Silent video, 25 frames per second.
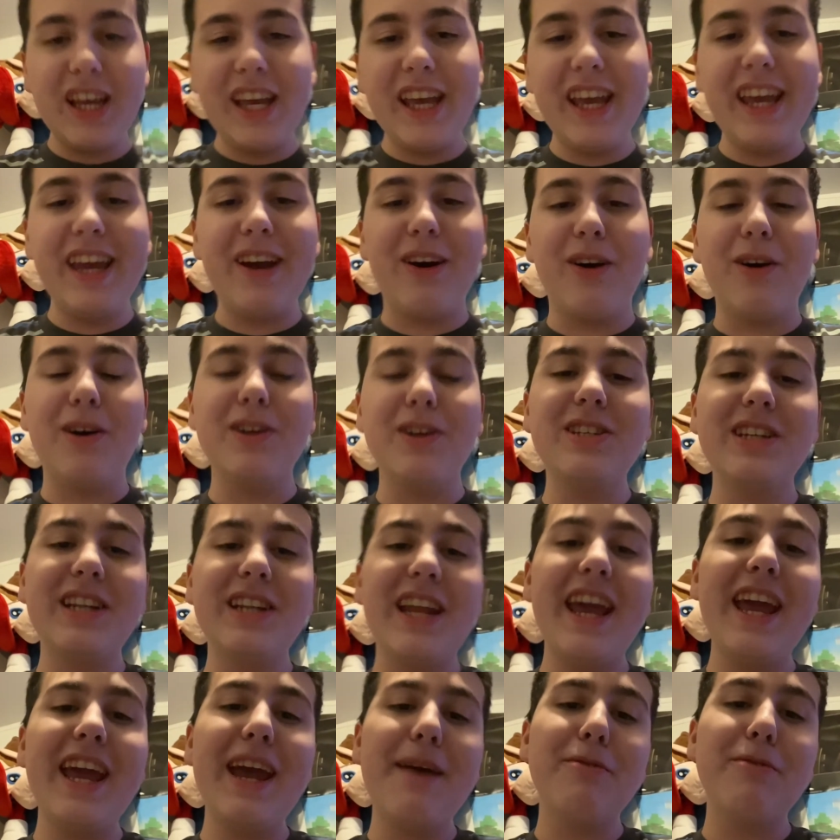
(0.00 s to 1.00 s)
it,
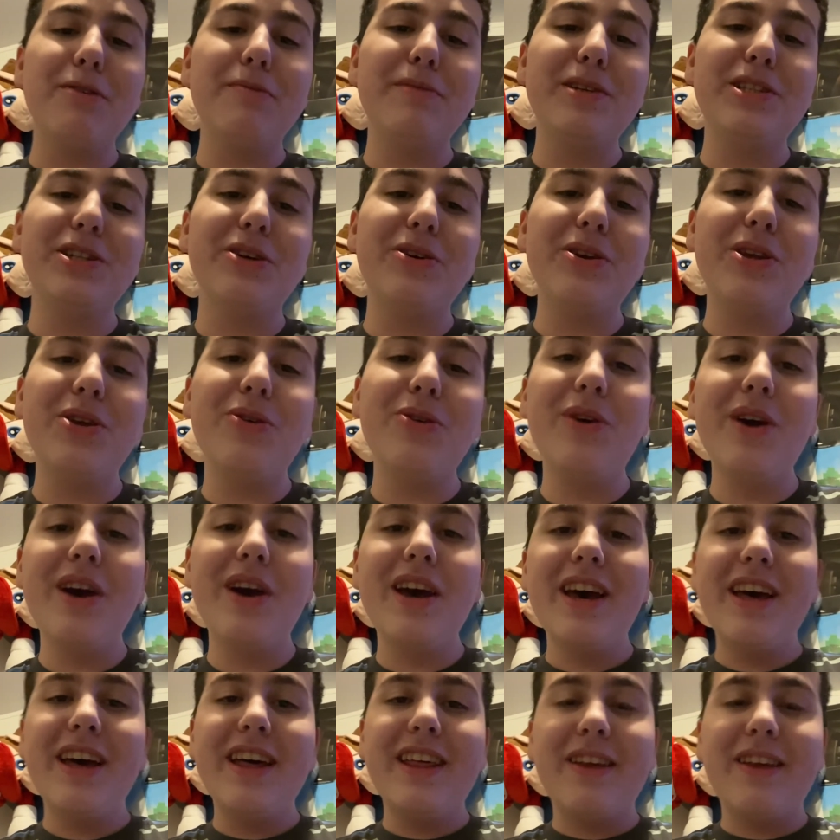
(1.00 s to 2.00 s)
today I'm going to be showing you
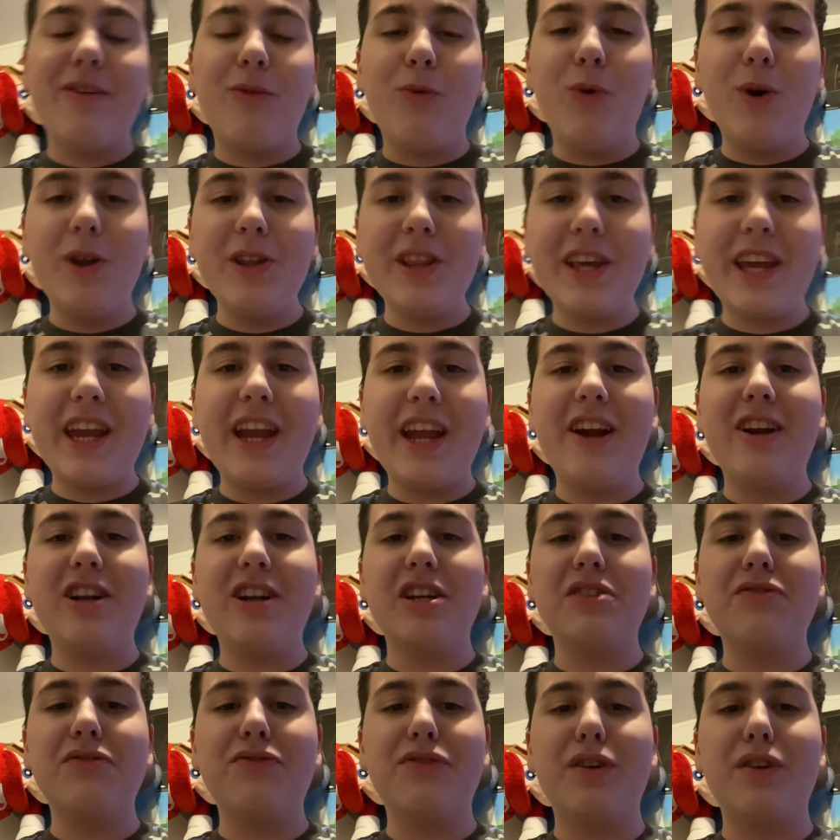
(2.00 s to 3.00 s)
one of the
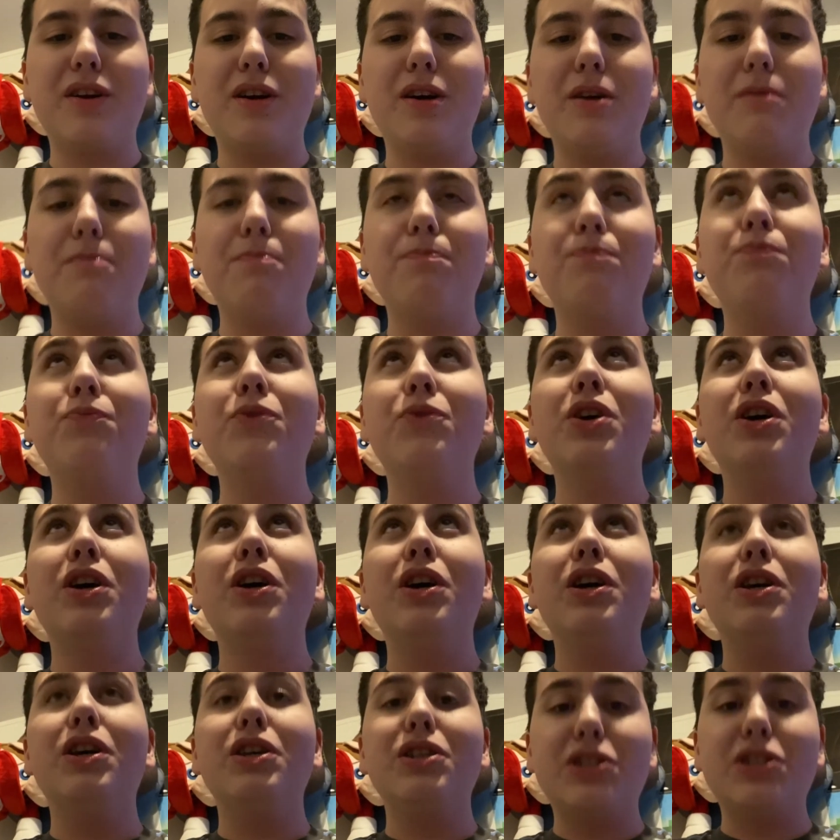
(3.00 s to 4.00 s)
characters from
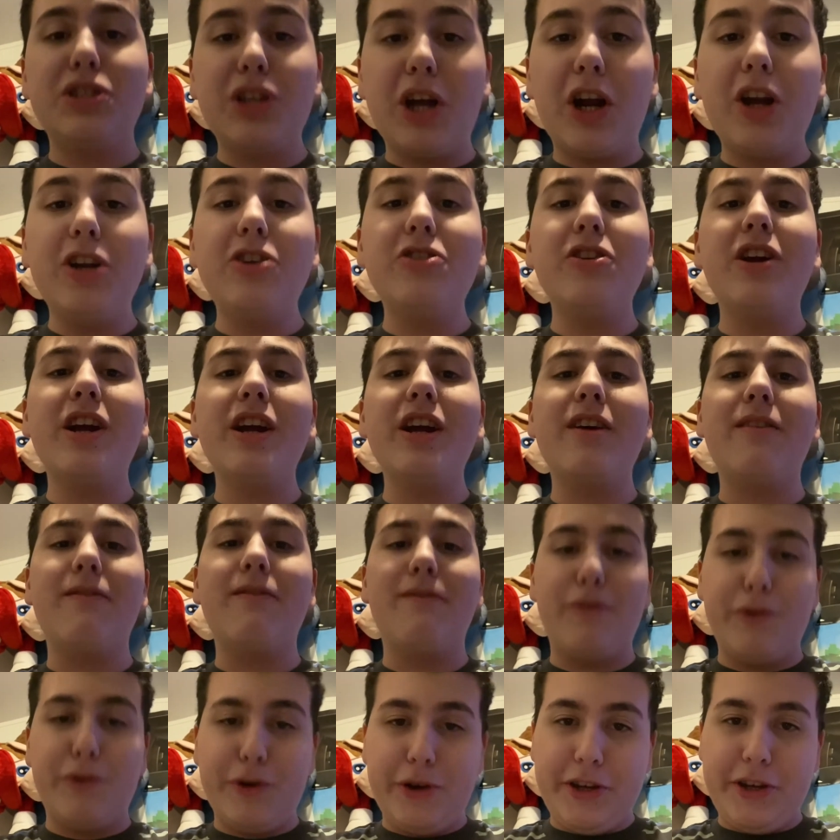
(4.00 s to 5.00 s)
Star Trek
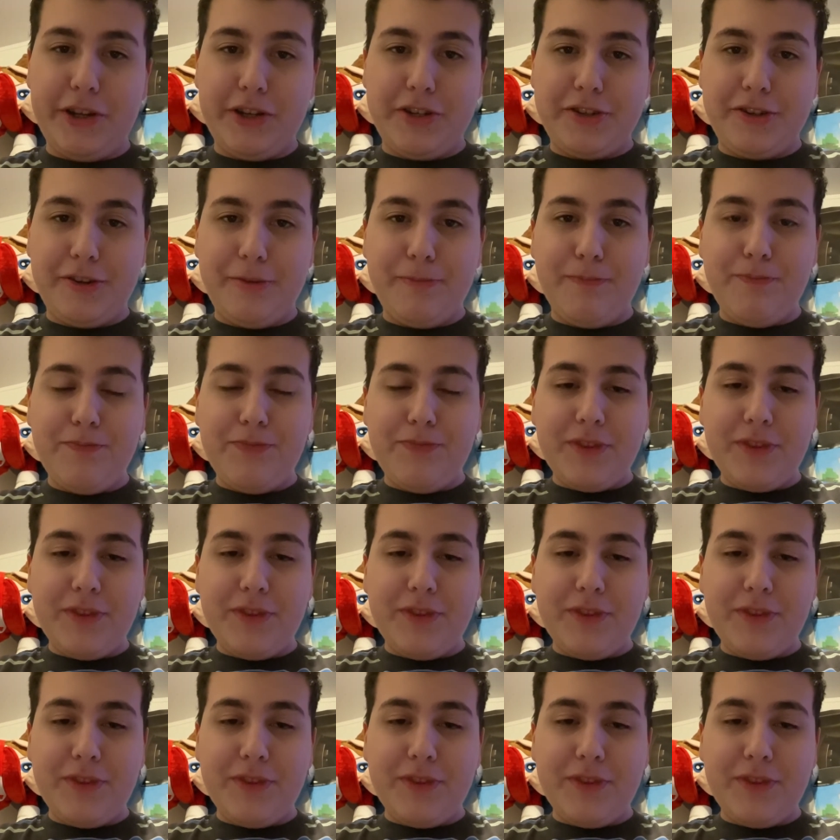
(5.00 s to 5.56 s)
Voyager.